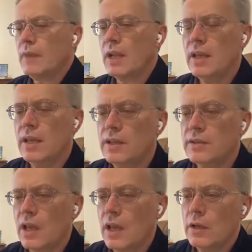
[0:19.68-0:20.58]

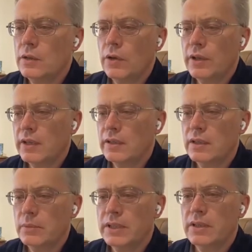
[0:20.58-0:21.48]
is talking a
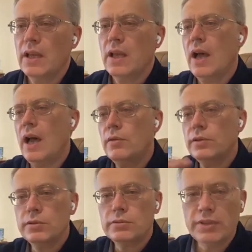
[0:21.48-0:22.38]
little bit how
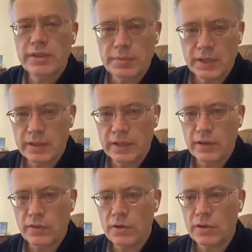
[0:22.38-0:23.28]
to
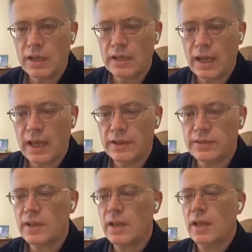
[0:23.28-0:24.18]
rhythmically
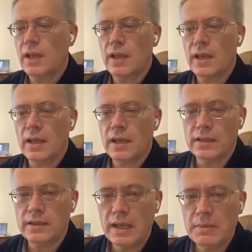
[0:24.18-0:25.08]
organize
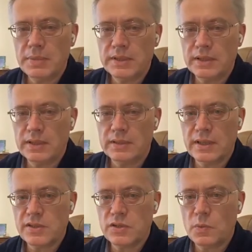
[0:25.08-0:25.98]
tempis in
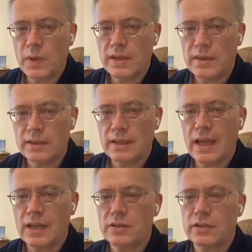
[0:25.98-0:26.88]
such a way that
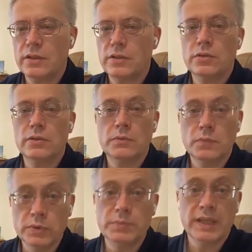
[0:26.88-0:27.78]
actually you
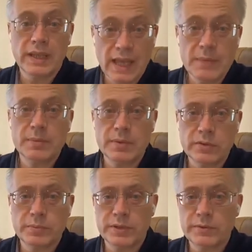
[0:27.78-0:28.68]
would be capable
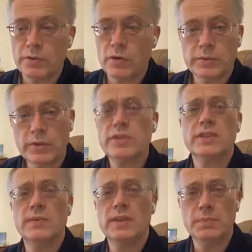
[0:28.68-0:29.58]
to perform, not
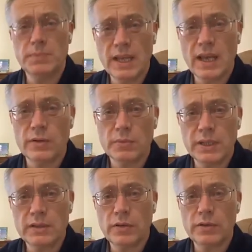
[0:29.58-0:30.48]
just with the piano,
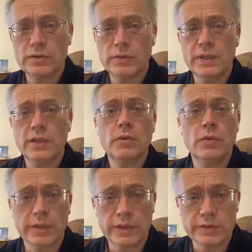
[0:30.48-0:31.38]
but also with the
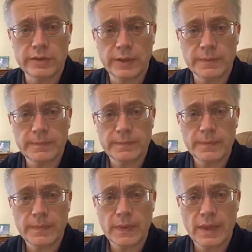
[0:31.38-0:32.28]
orchestra.
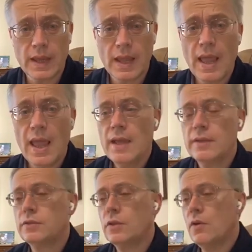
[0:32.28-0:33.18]

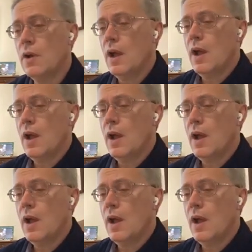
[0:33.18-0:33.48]
So